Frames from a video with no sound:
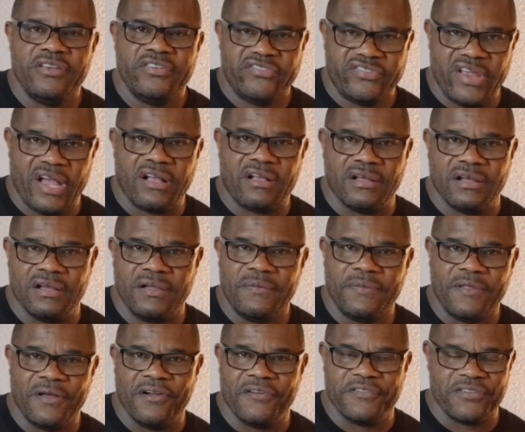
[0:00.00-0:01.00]
Chaka
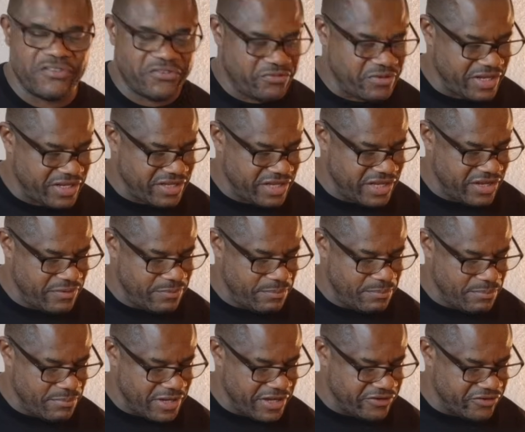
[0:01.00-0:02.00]
or the Streche
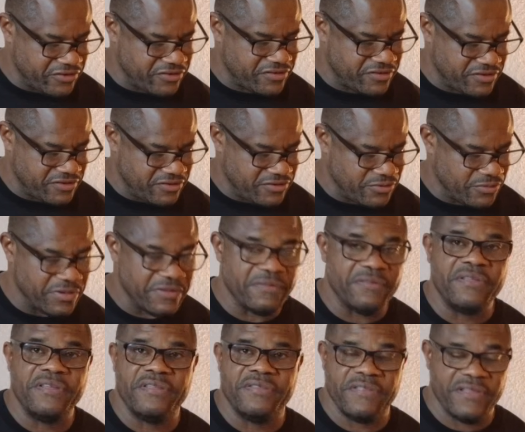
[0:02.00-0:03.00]
by just
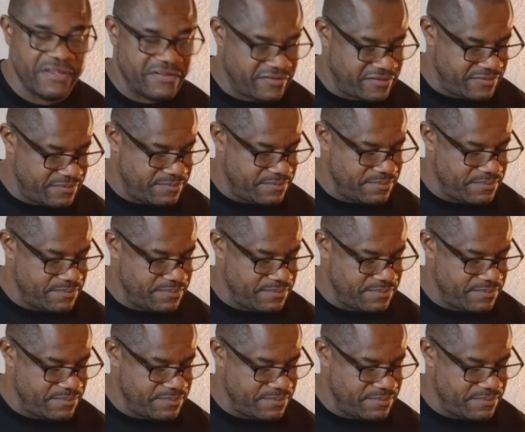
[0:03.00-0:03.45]
doing this.